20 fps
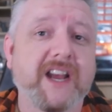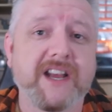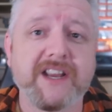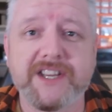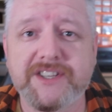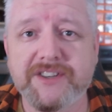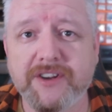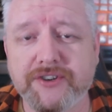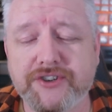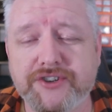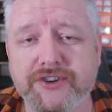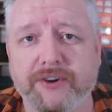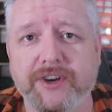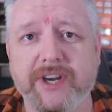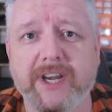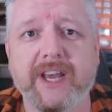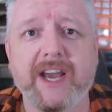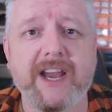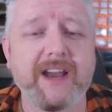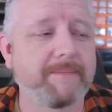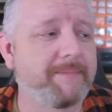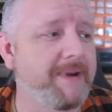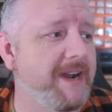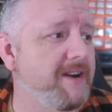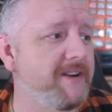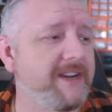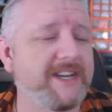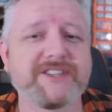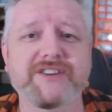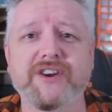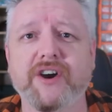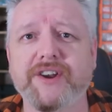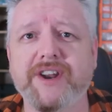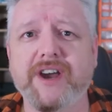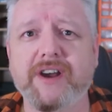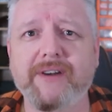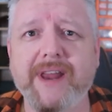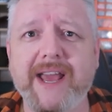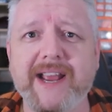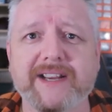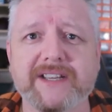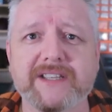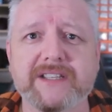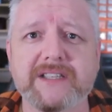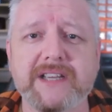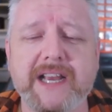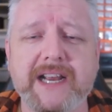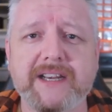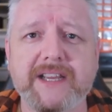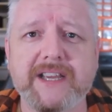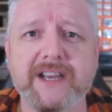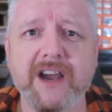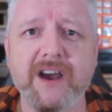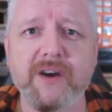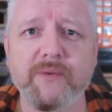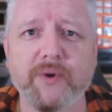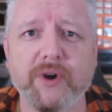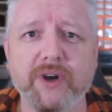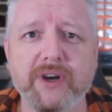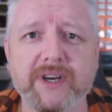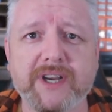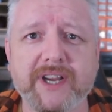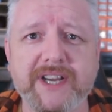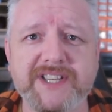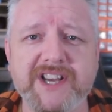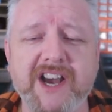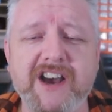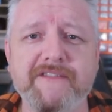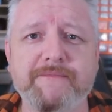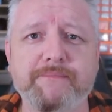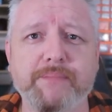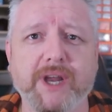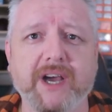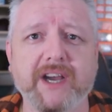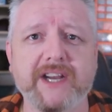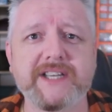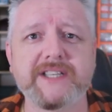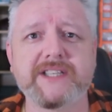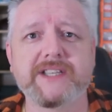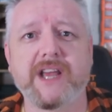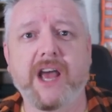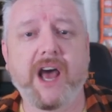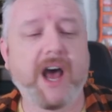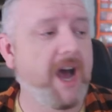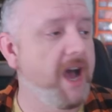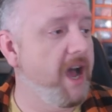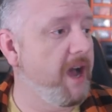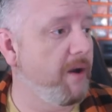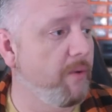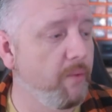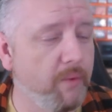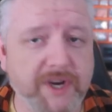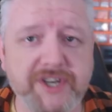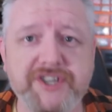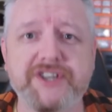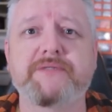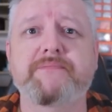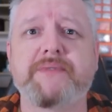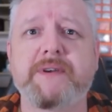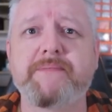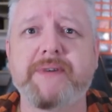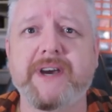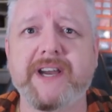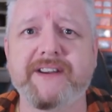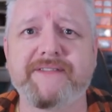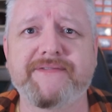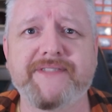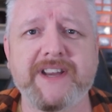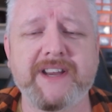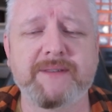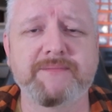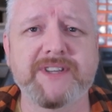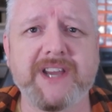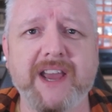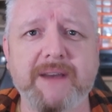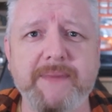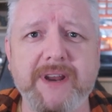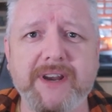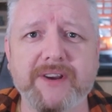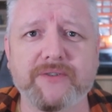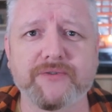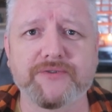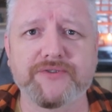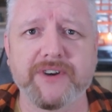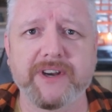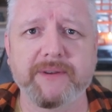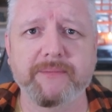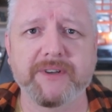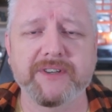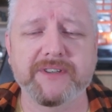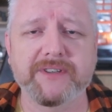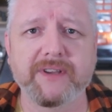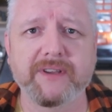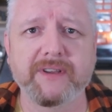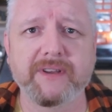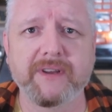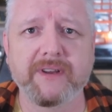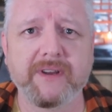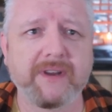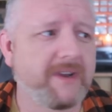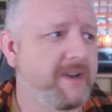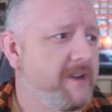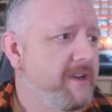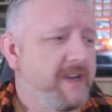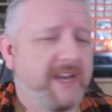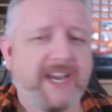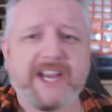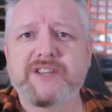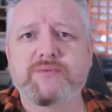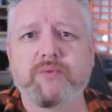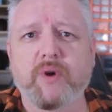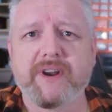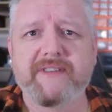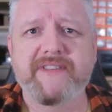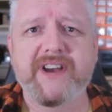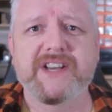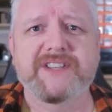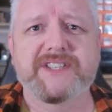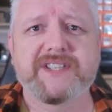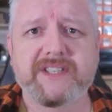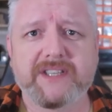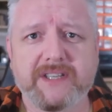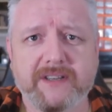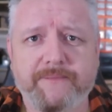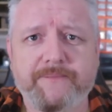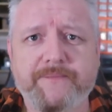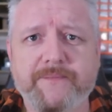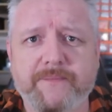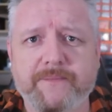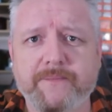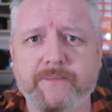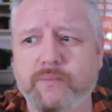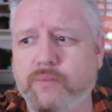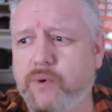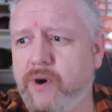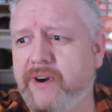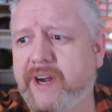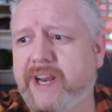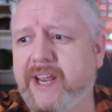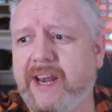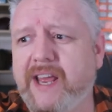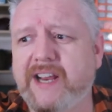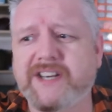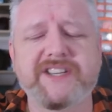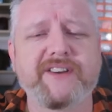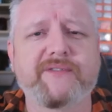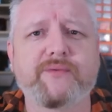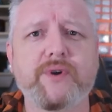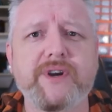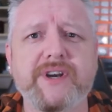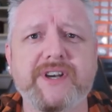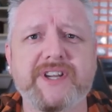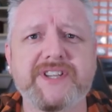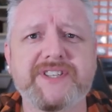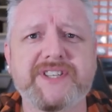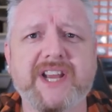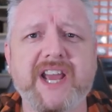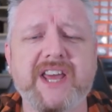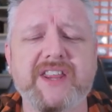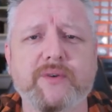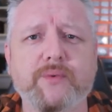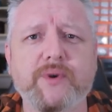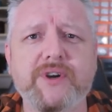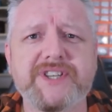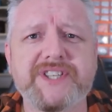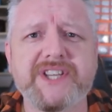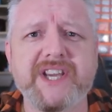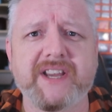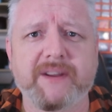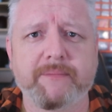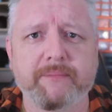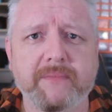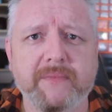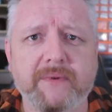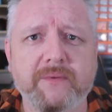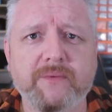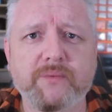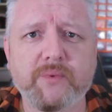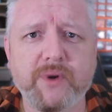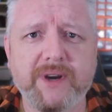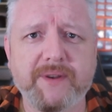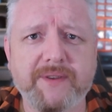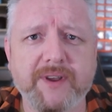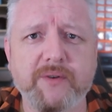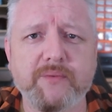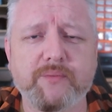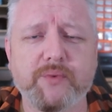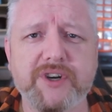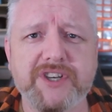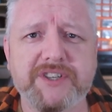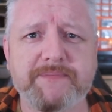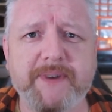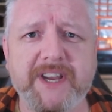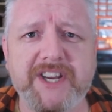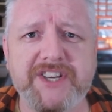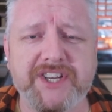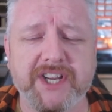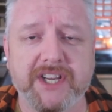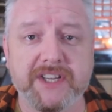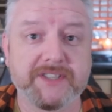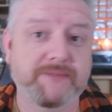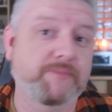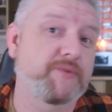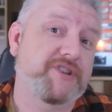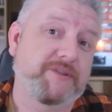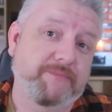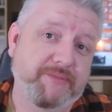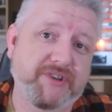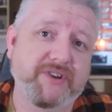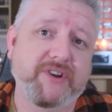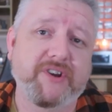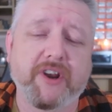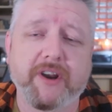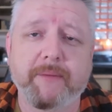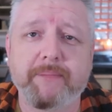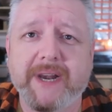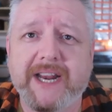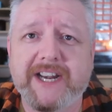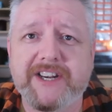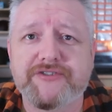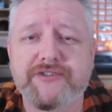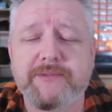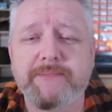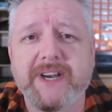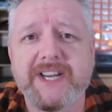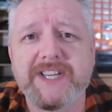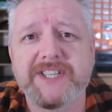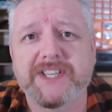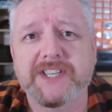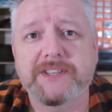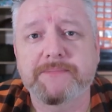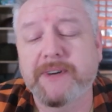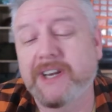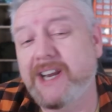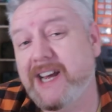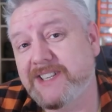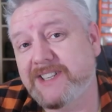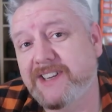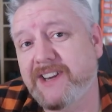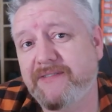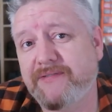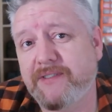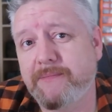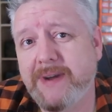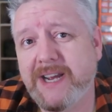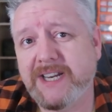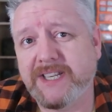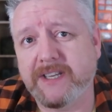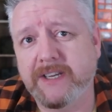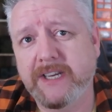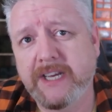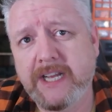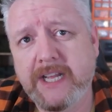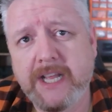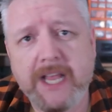Yeah, it's not Johnny Layabout. He's got no legs and he can't work. He's half blind. Uh, we should be paying for him to get medical treatment. He's one of us. We're a collective. We're in this together. We're a team. We're a, we're a species. We should be doing it on a planetary basis, but that's a different matter.